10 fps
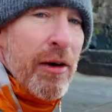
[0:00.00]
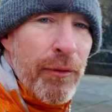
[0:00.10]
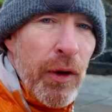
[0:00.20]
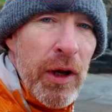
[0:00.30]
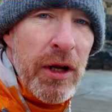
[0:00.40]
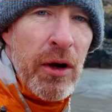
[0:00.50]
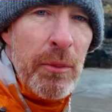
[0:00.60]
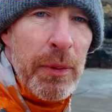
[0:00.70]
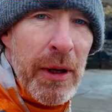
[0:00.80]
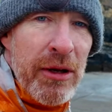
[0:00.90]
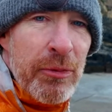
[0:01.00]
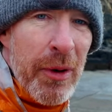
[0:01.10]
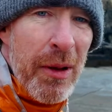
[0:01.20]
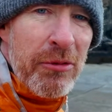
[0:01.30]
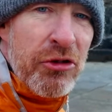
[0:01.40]
fully complete,
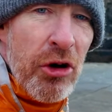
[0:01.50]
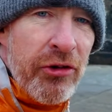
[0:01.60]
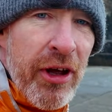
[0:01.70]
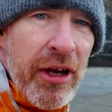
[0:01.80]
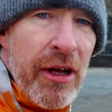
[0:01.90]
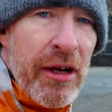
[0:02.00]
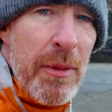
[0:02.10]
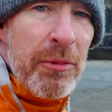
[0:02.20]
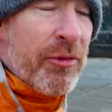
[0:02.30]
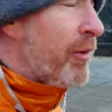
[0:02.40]
but I'm just getting a glimpse